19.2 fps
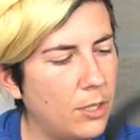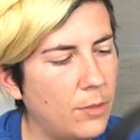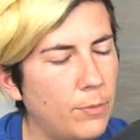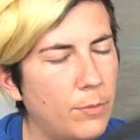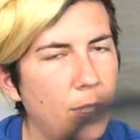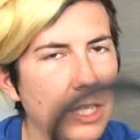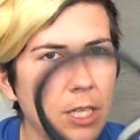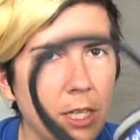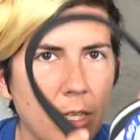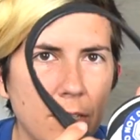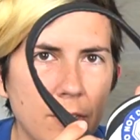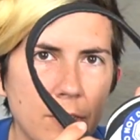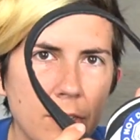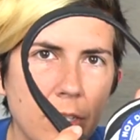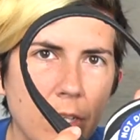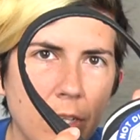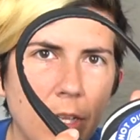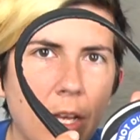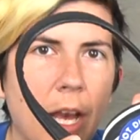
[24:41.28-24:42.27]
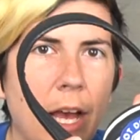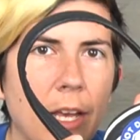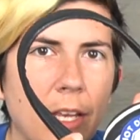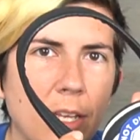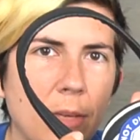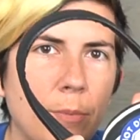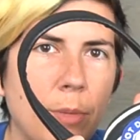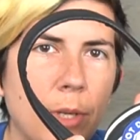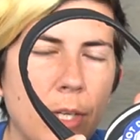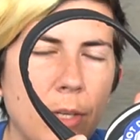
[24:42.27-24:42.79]
because I
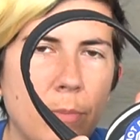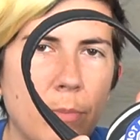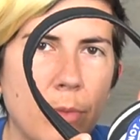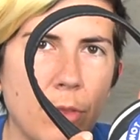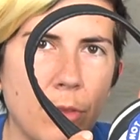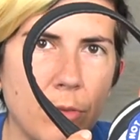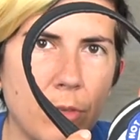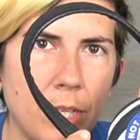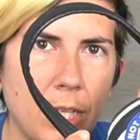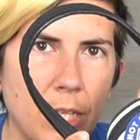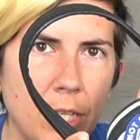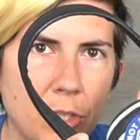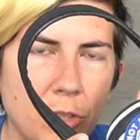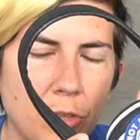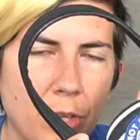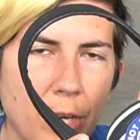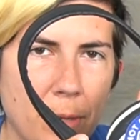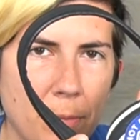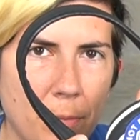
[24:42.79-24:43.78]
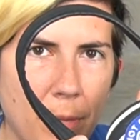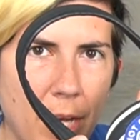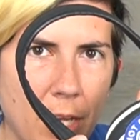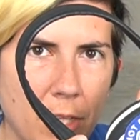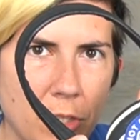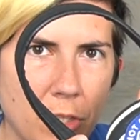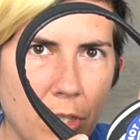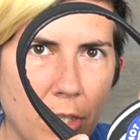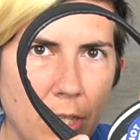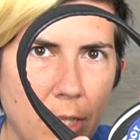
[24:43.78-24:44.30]
can put a 3-inch round
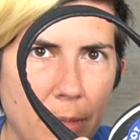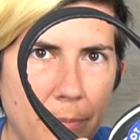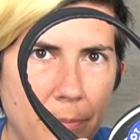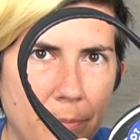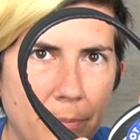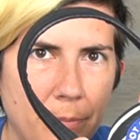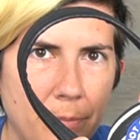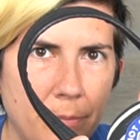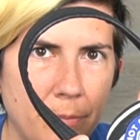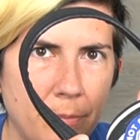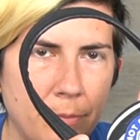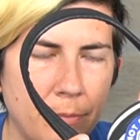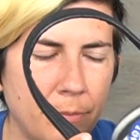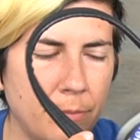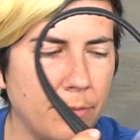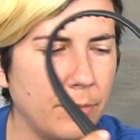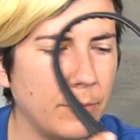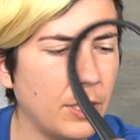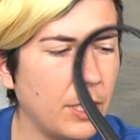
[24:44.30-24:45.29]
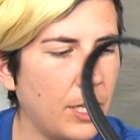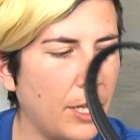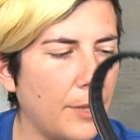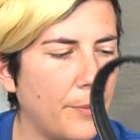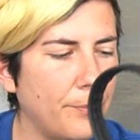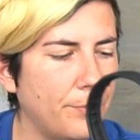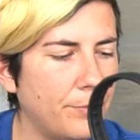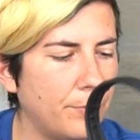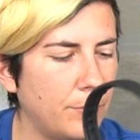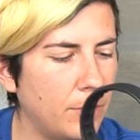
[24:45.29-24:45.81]
patch on it. Okay,
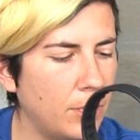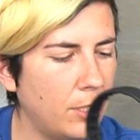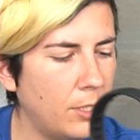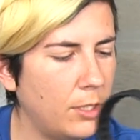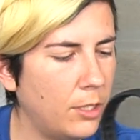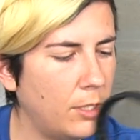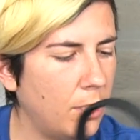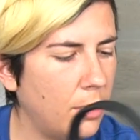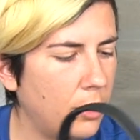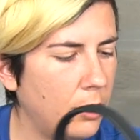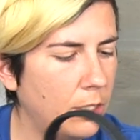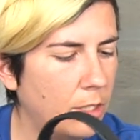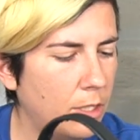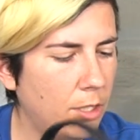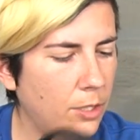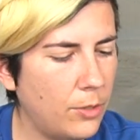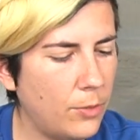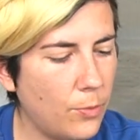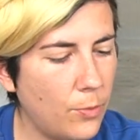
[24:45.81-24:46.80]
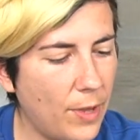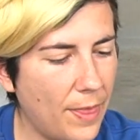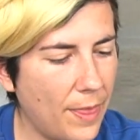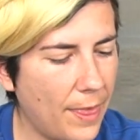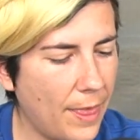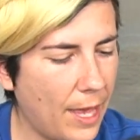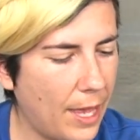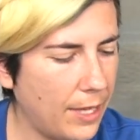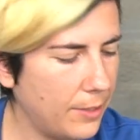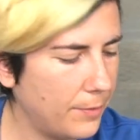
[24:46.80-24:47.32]
with
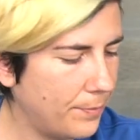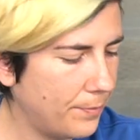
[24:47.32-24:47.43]
that.